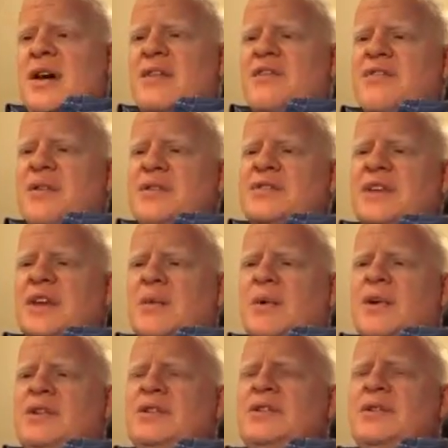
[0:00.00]
The first thing I
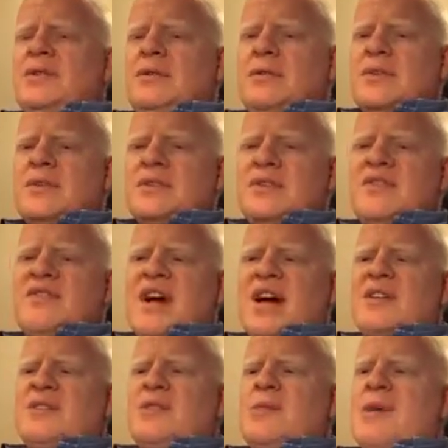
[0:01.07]
wanted to do was to
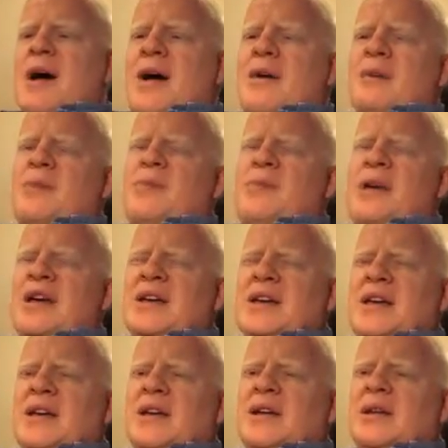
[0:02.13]
advise you about
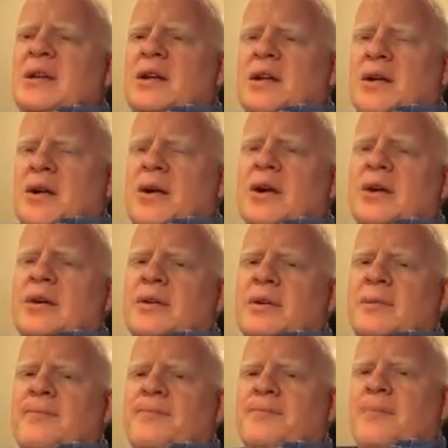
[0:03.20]
picking an
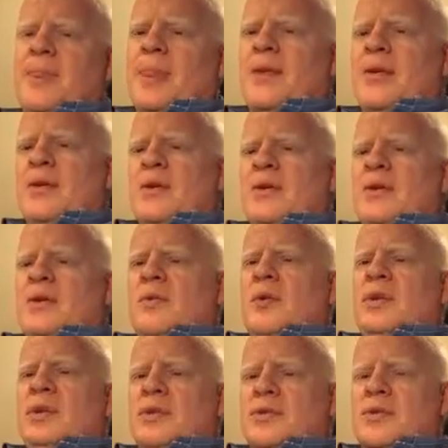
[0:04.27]
article.
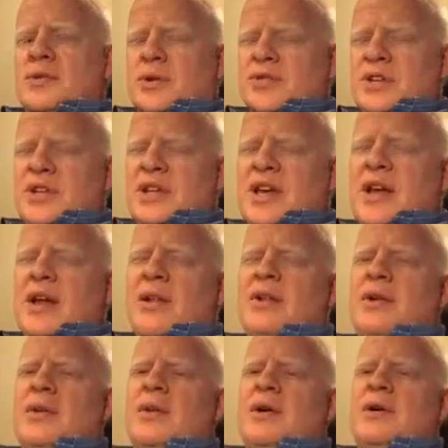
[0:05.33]
When you're searching the
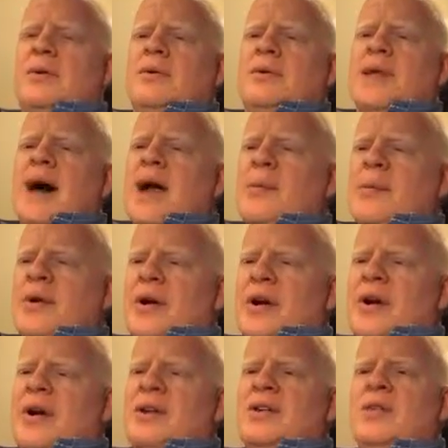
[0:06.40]
LUO
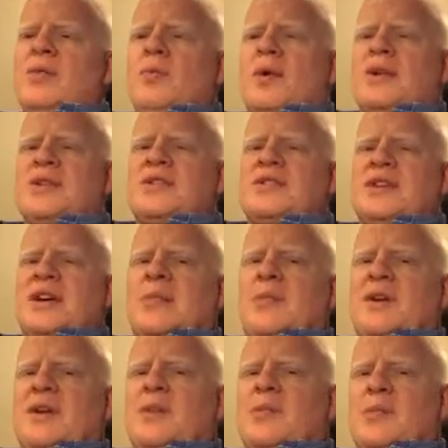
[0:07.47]
library, you want to stick
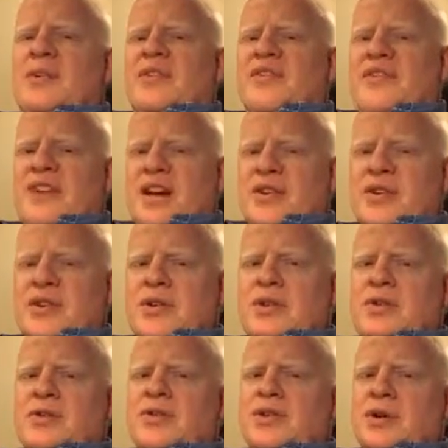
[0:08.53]
with
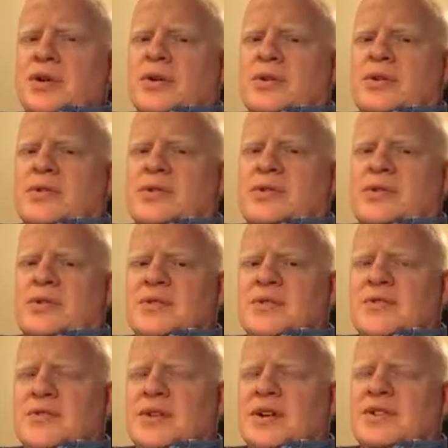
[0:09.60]
professional journals. So
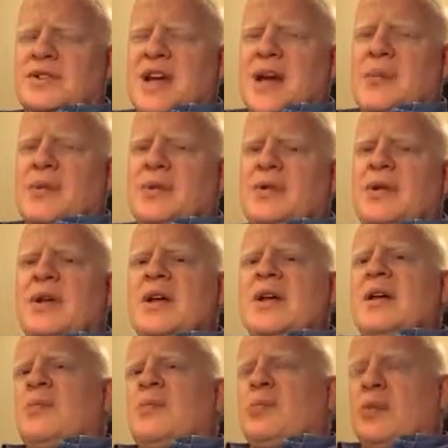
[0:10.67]
for example,
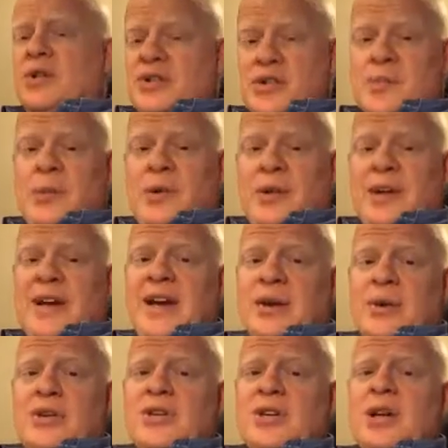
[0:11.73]
Principal
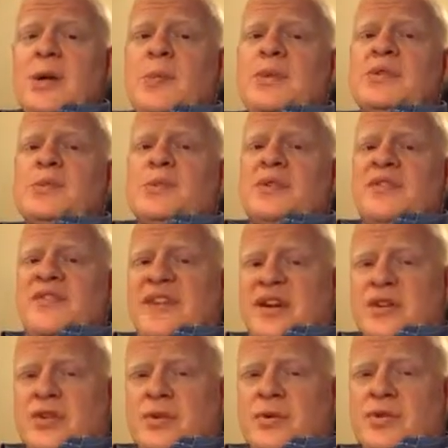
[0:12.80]
Leadership is a
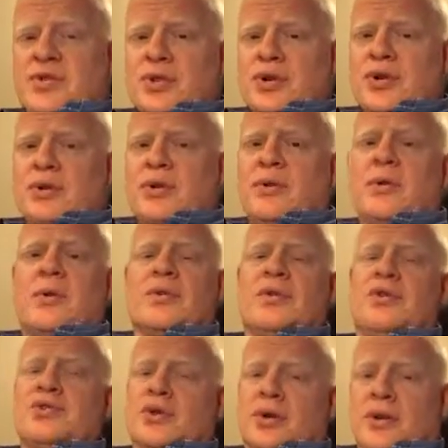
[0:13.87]
professional journal, or
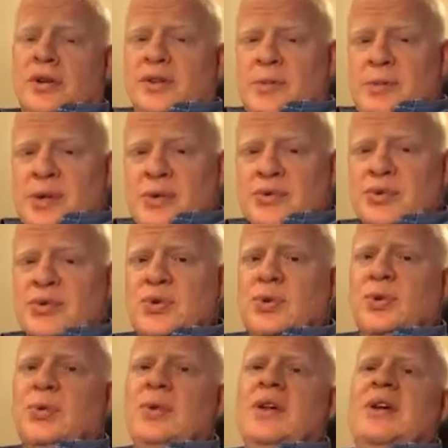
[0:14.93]
the Journal of the Middle
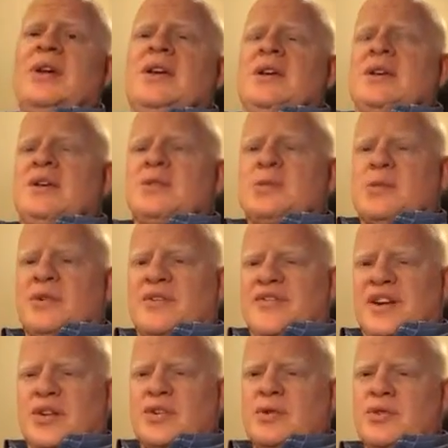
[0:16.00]
School is a
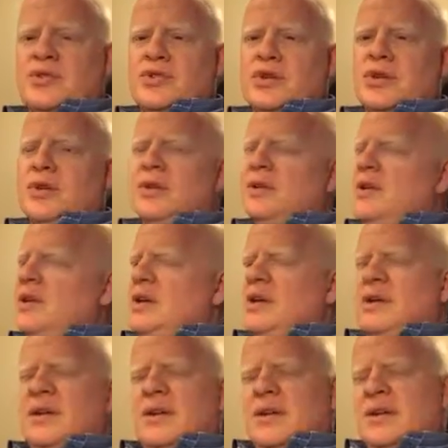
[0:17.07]
professional journal.
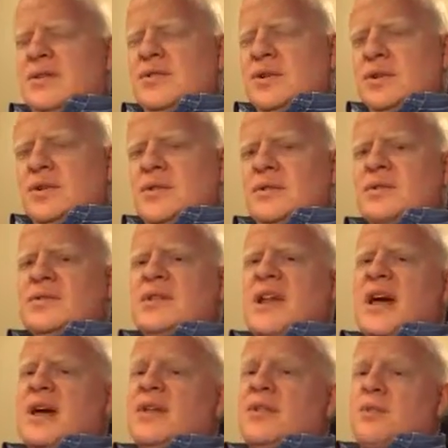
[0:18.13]
Journals
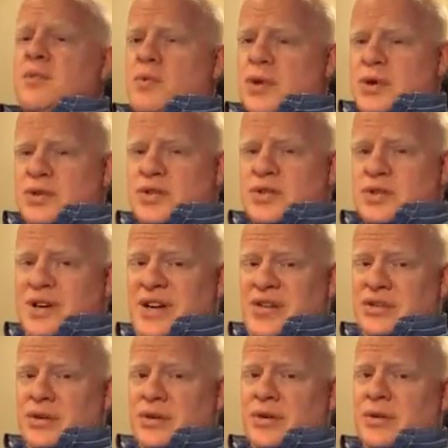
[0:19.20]
like the Wall Street
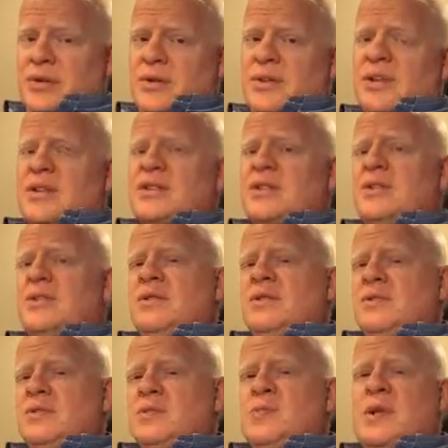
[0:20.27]
Journal, that's a
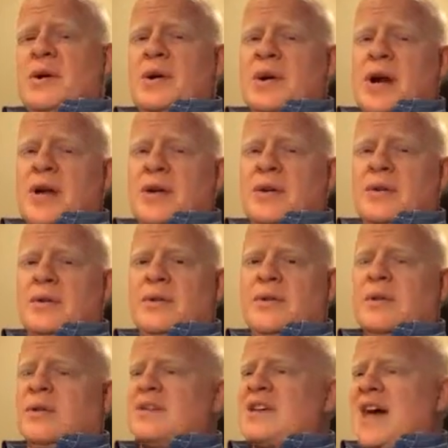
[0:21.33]
news periodical,
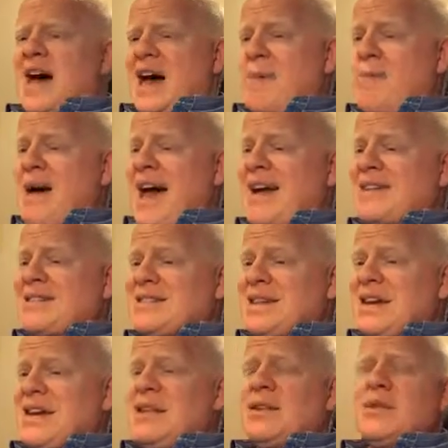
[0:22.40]
or Time
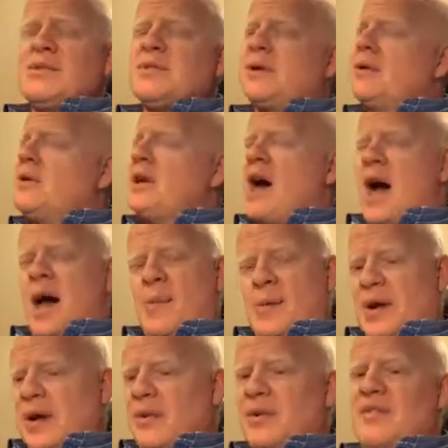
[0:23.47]
Magazine, those are not
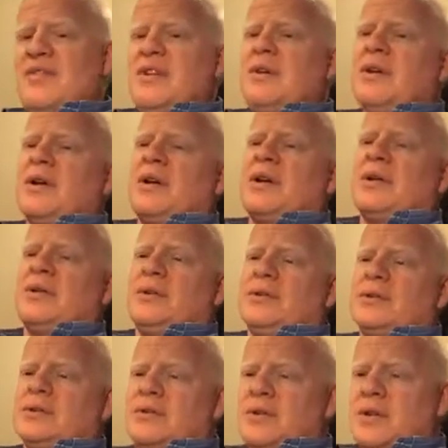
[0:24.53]
peer-reviewed
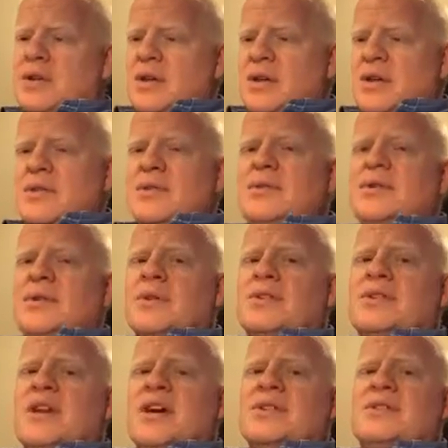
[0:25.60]
articles. Those are
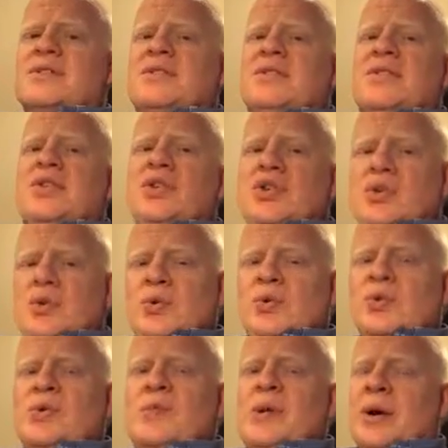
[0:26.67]
just
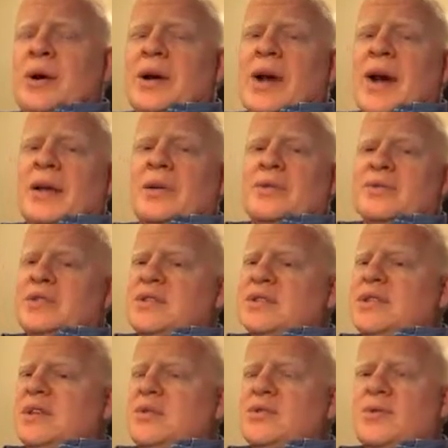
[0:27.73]
news periodicals,
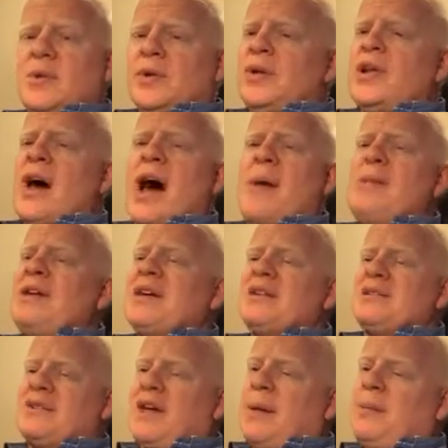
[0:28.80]
and those will not be
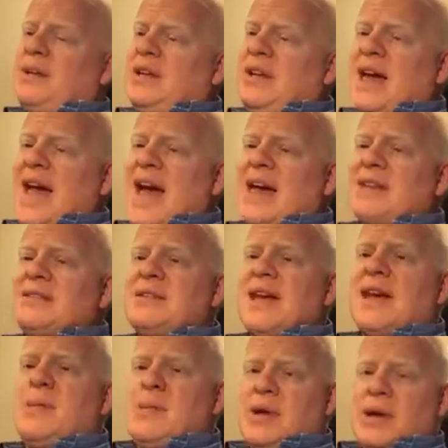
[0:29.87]
accepted as
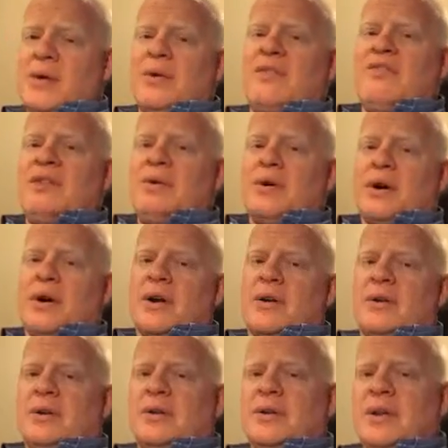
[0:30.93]
a peer-reviewed
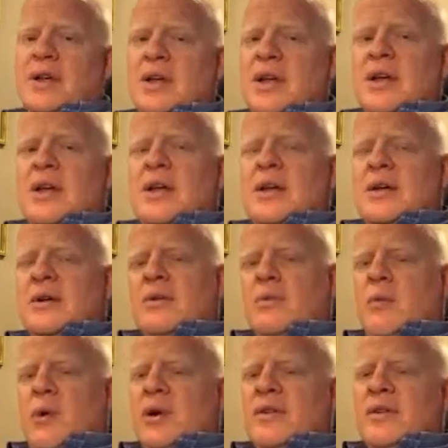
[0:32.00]
article.
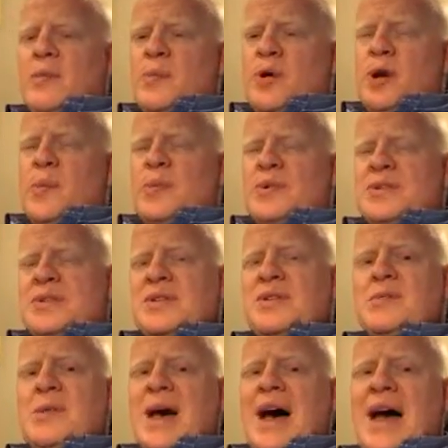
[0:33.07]
One of the
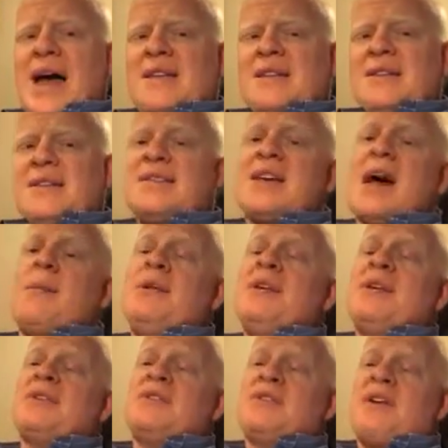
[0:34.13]
purposes behind this assignment
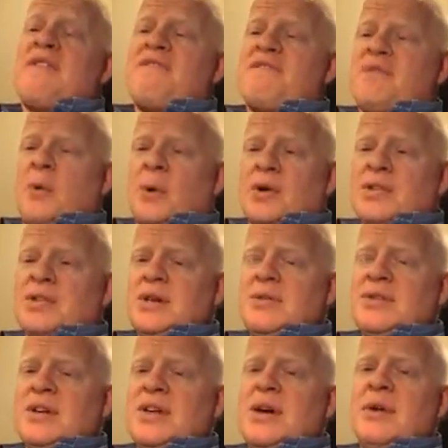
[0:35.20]
is to force you
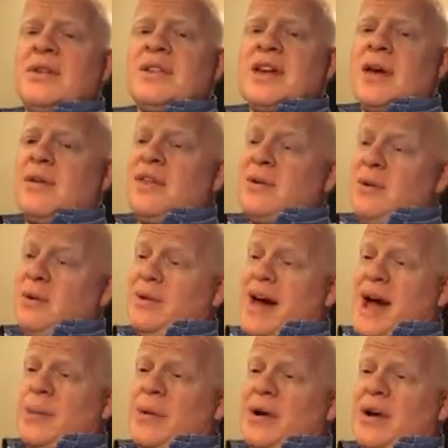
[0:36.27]
to go to the LUO
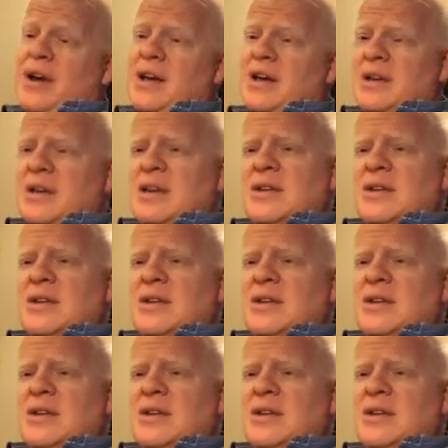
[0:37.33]
library.